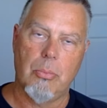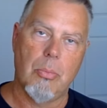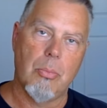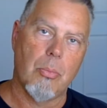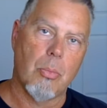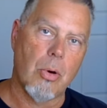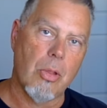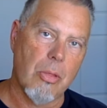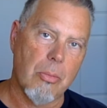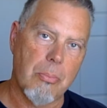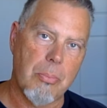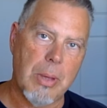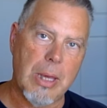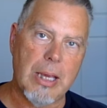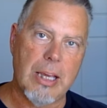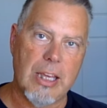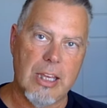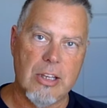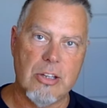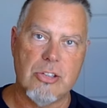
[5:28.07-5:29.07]
one of the
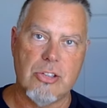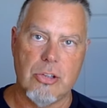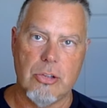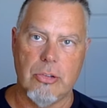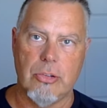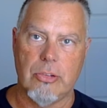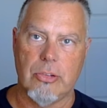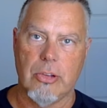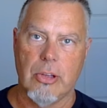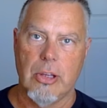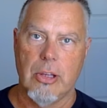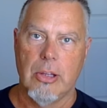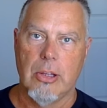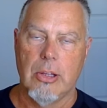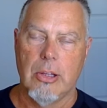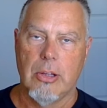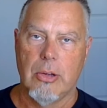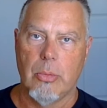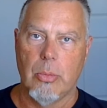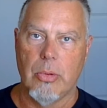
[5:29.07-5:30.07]
big issues
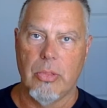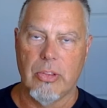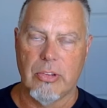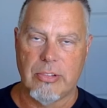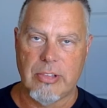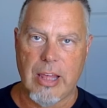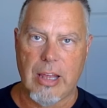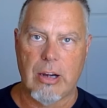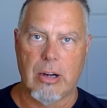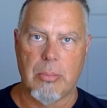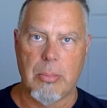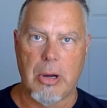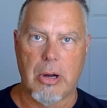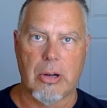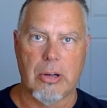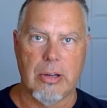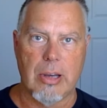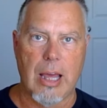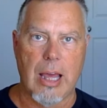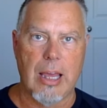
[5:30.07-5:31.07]
with the standard
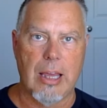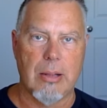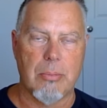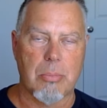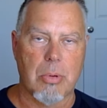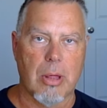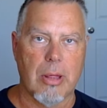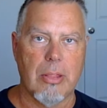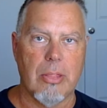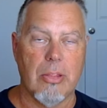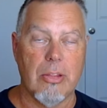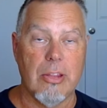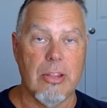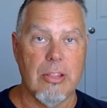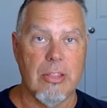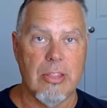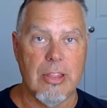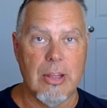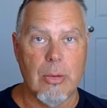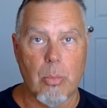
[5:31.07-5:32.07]
American diet, probably
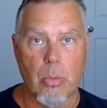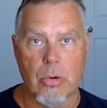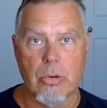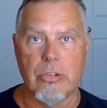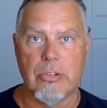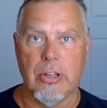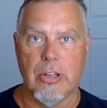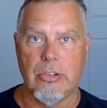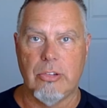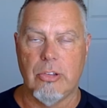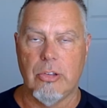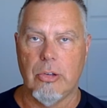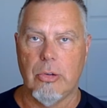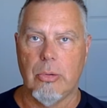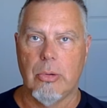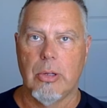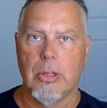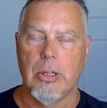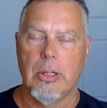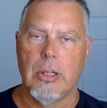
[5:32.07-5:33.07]
the worst
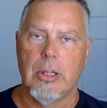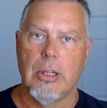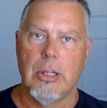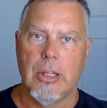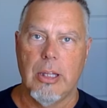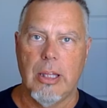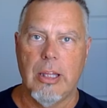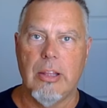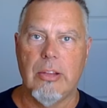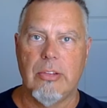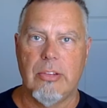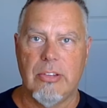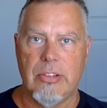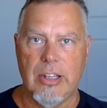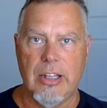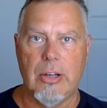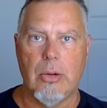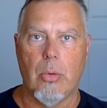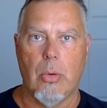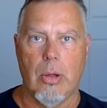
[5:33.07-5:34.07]
issue, is
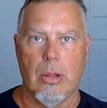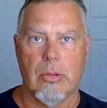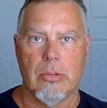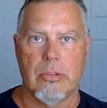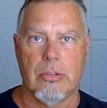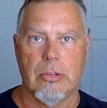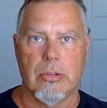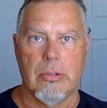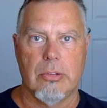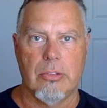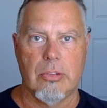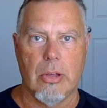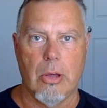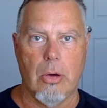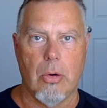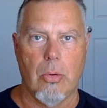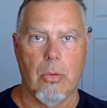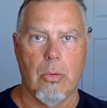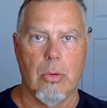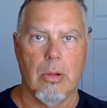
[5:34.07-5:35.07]
seed oils.
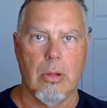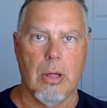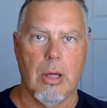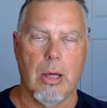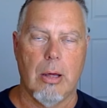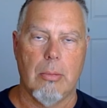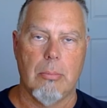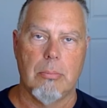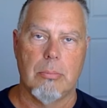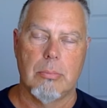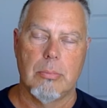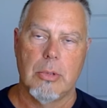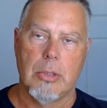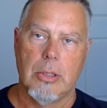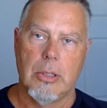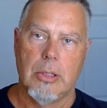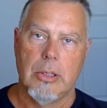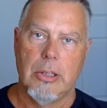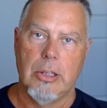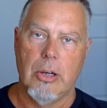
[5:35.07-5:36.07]
So,
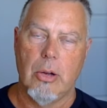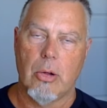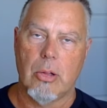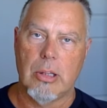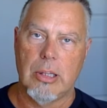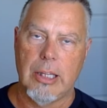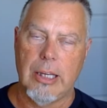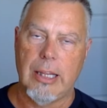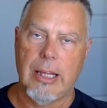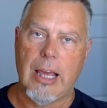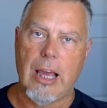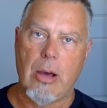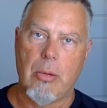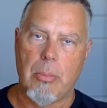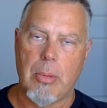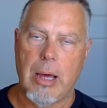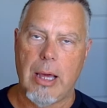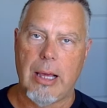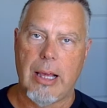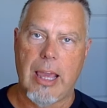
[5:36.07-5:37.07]
cleaning out
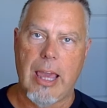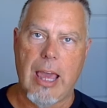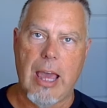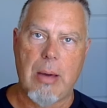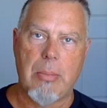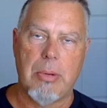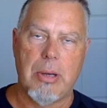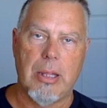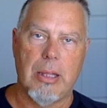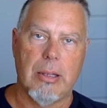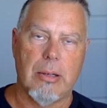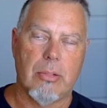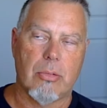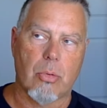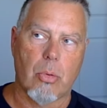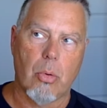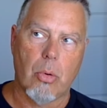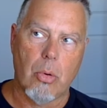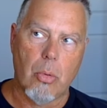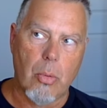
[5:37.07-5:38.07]
my cabinet,
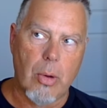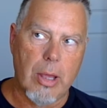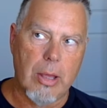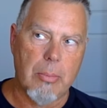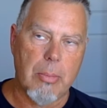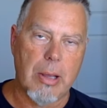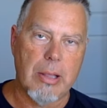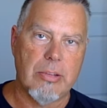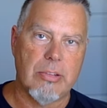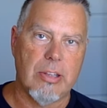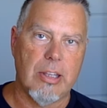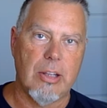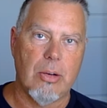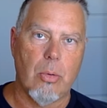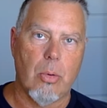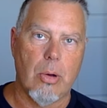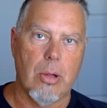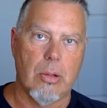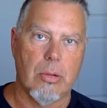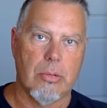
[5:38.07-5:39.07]
throwing away my seed
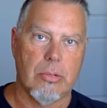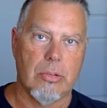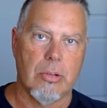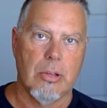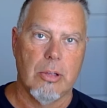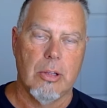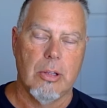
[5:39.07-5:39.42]
oils,